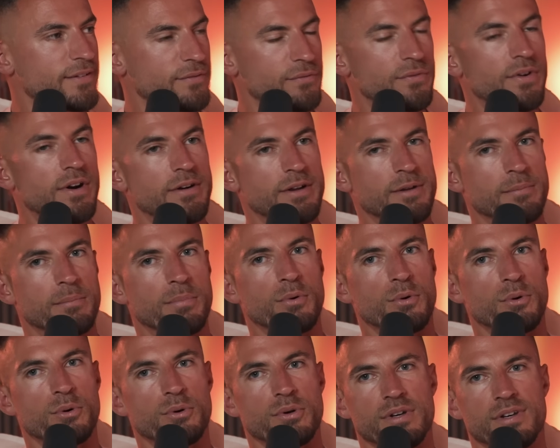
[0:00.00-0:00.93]
and very
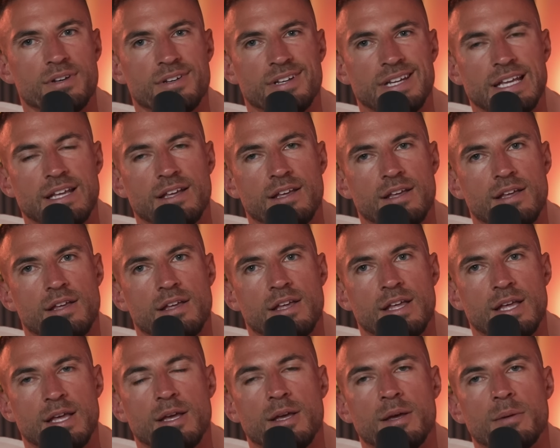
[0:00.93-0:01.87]
important,
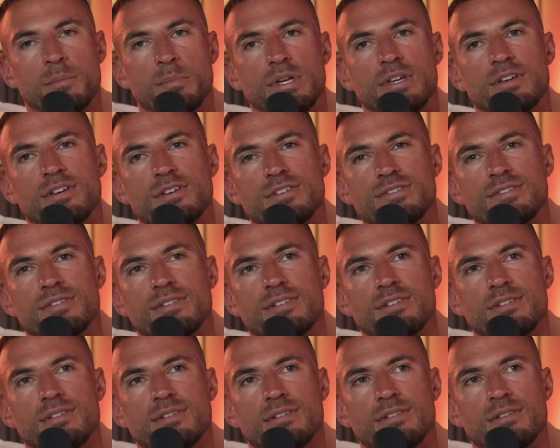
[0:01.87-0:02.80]
because
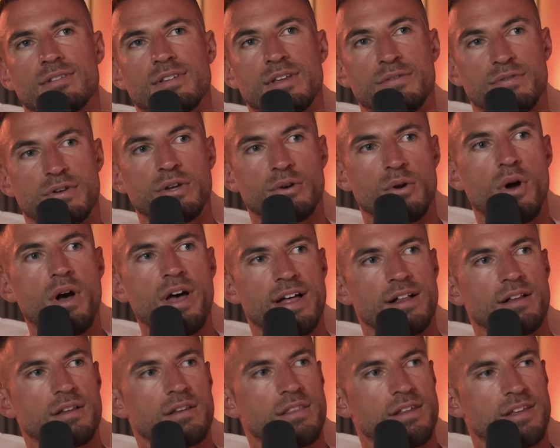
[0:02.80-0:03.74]
if you're not
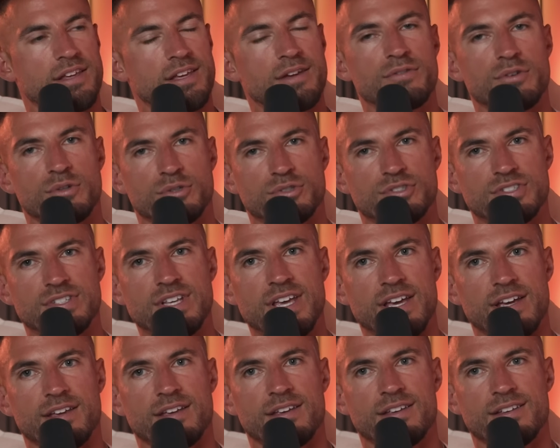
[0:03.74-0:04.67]
healthy, if you're
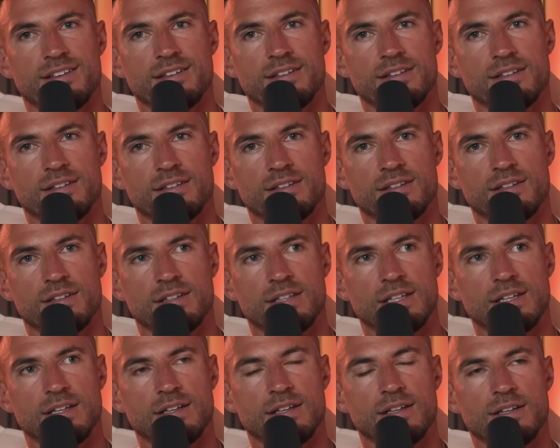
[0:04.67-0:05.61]
sick
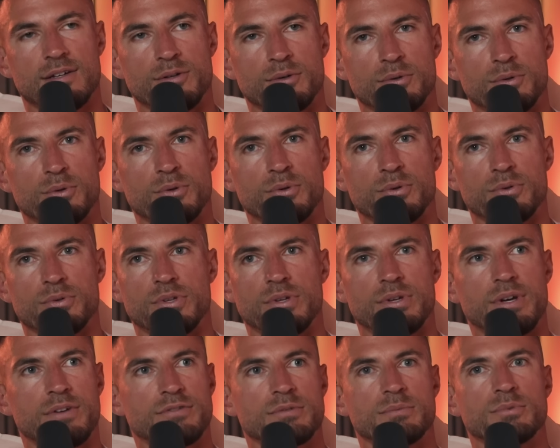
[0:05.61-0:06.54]
or
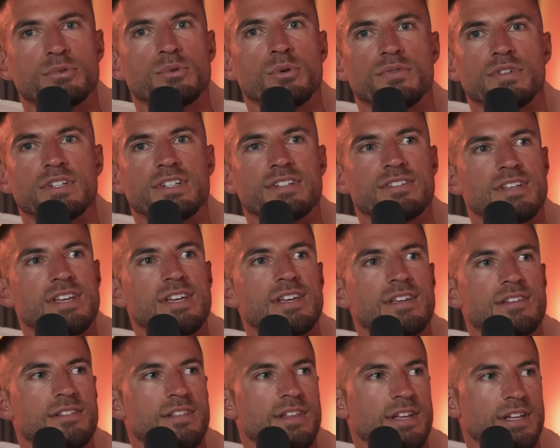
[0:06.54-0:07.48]
you have some sort of a
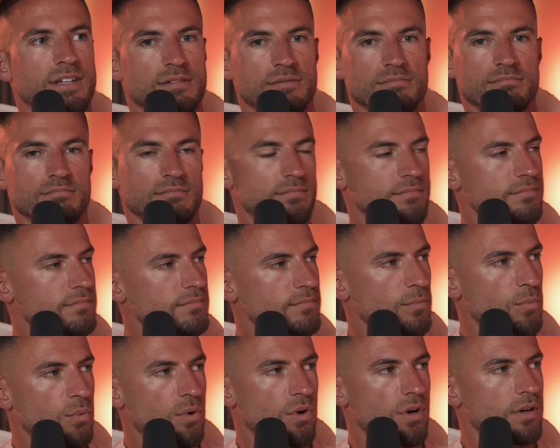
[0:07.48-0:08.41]
disease, then
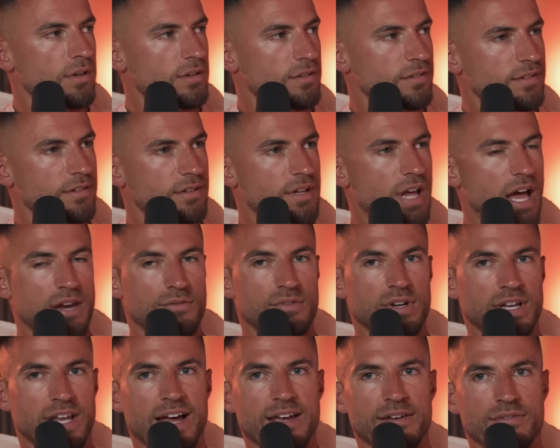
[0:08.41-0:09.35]
what kind of
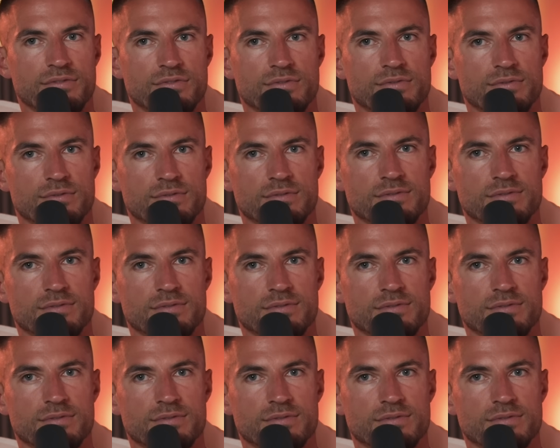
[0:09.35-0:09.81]
a life